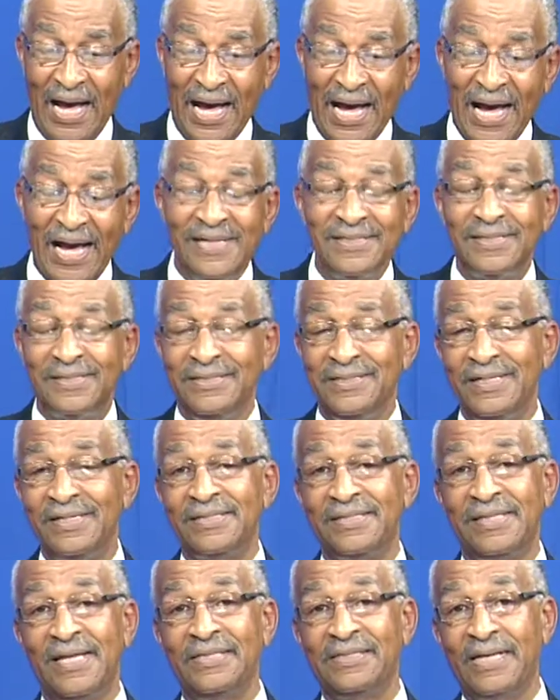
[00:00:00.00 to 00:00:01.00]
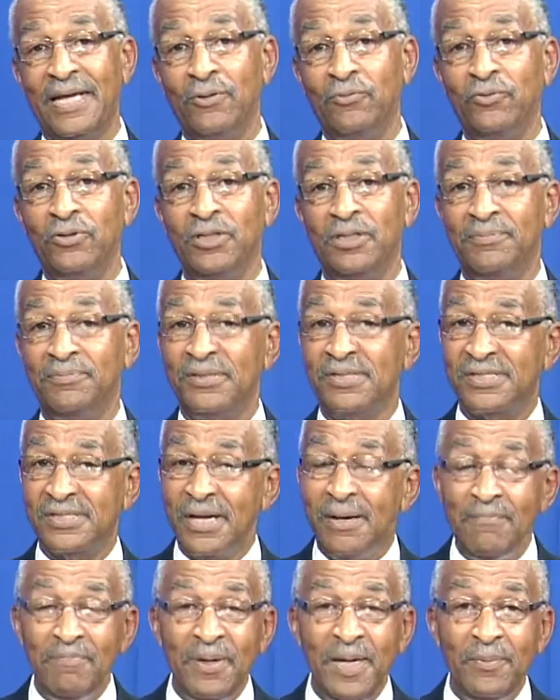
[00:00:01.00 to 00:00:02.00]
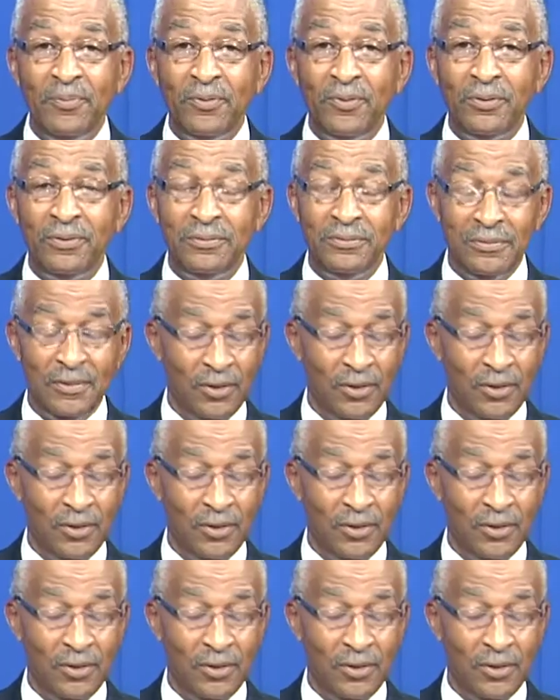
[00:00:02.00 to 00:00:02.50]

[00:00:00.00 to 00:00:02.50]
I suggest that they would. But some people